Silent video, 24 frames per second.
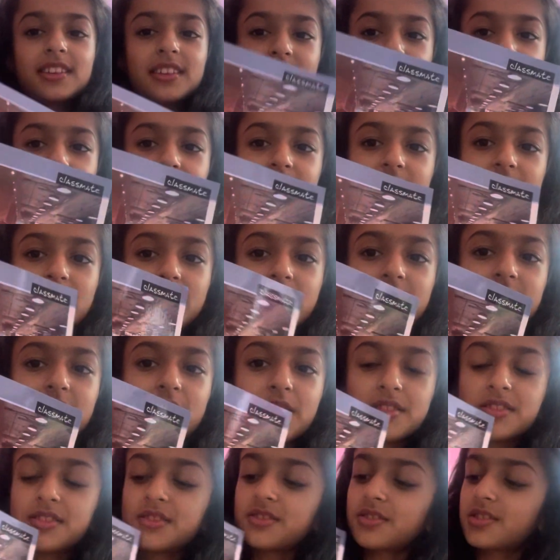This is
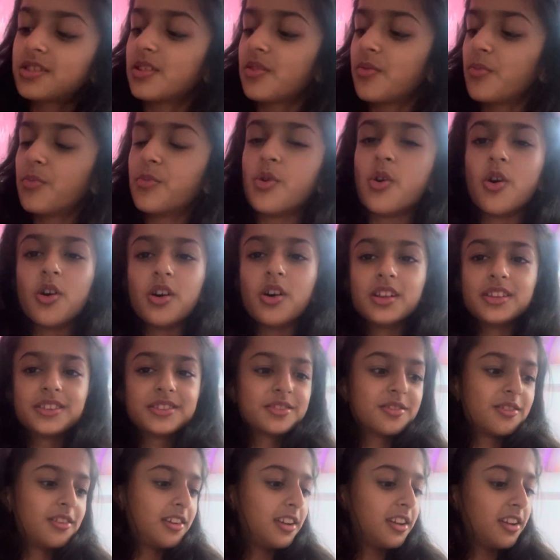also some malls
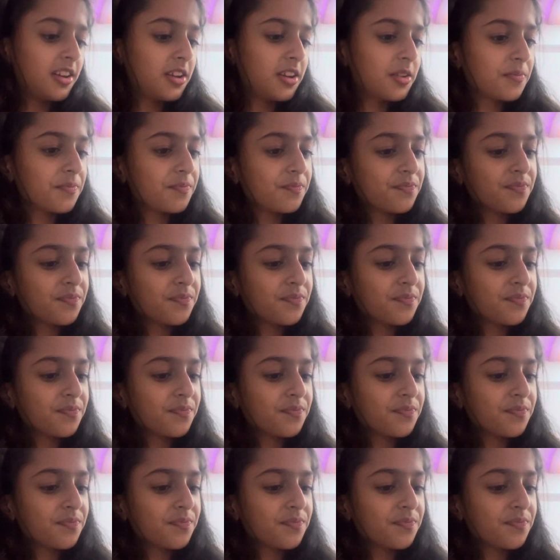only.